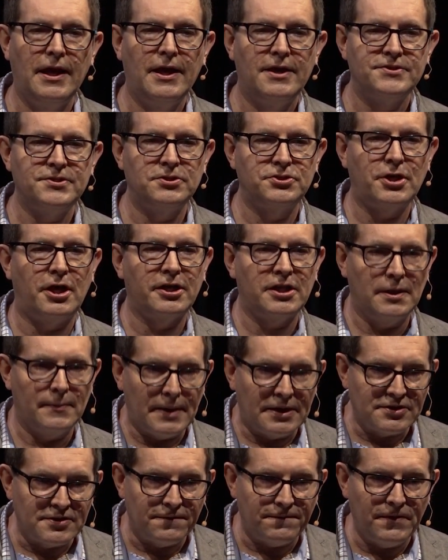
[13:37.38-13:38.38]
So you're talking
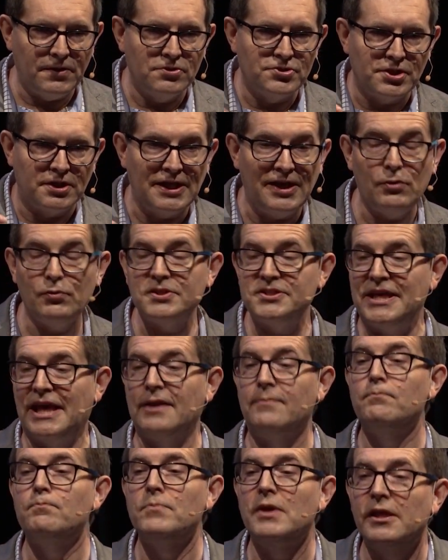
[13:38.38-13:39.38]
about diffusion. It would
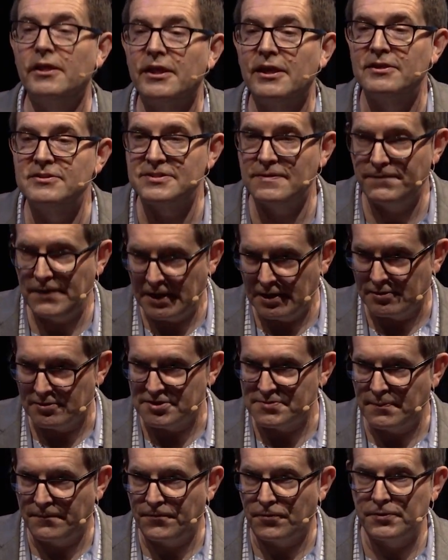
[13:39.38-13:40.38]
take millions of
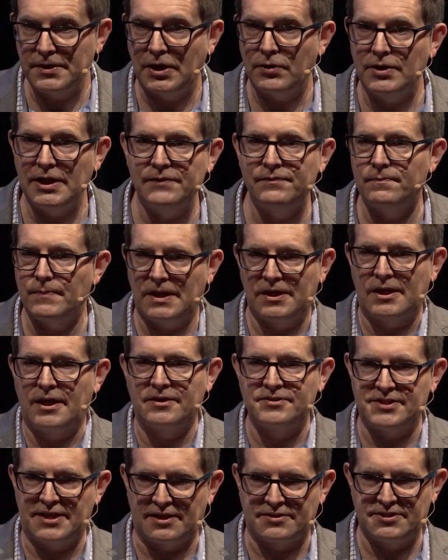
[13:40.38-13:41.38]
years before they would even make
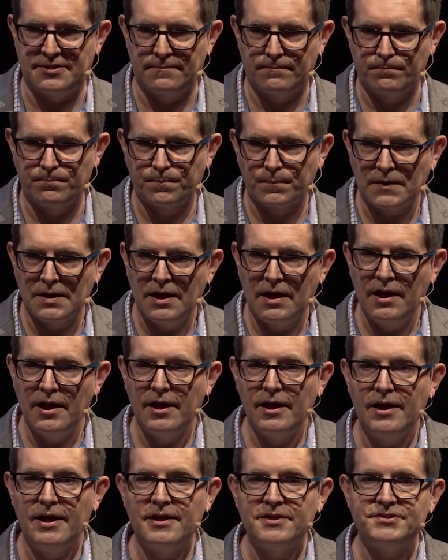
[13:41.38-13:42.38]
contact.
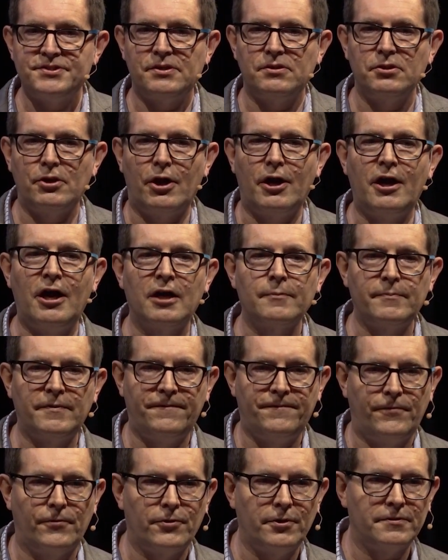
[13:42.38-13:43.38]
So long
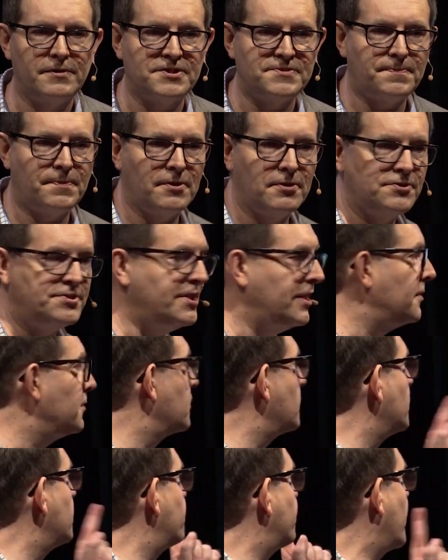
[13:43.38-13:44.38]
before this protein
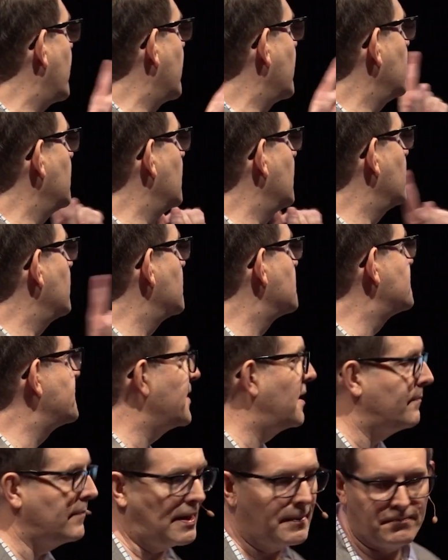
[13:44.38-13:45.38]
could find this
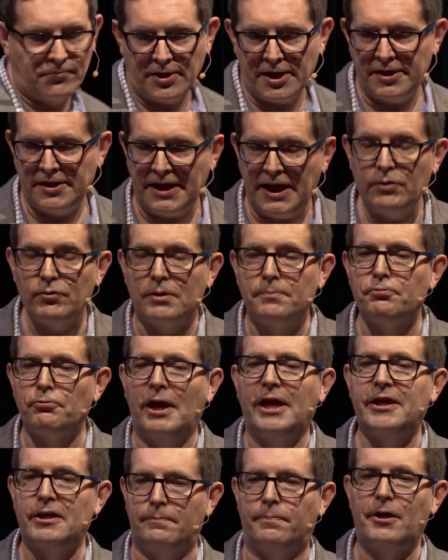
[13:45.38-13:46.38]
cell membrane, it would
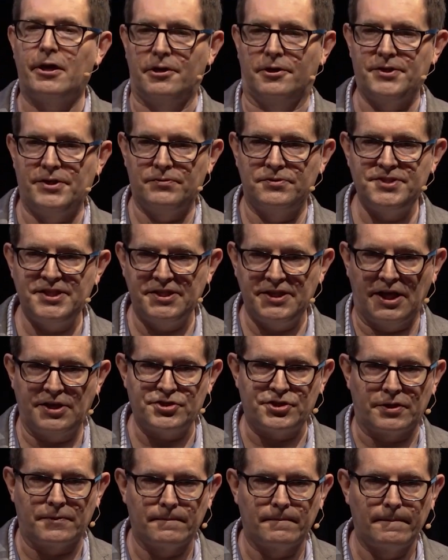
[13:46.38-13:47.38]
break apart, it would
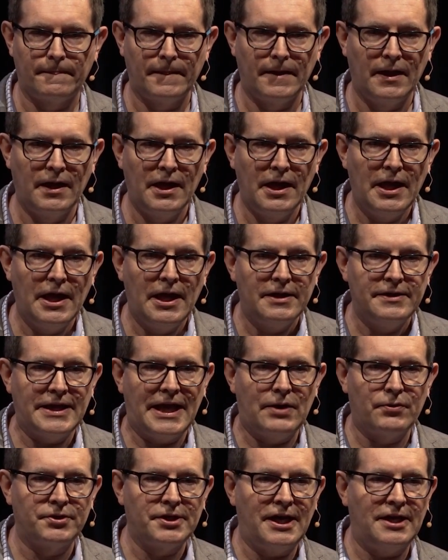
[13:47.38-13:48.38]
denature.
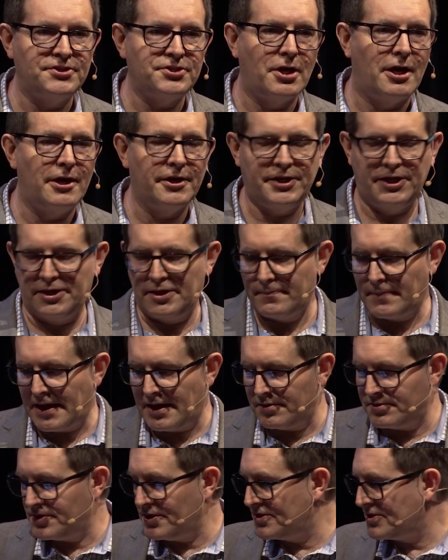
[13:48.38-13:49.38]
Now, we're not talking
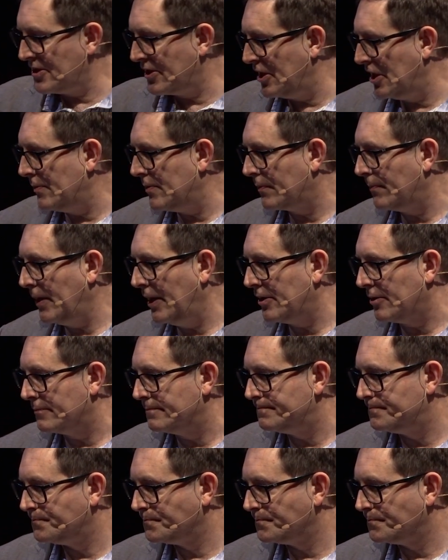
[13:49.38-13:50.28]
about just a cubic meter,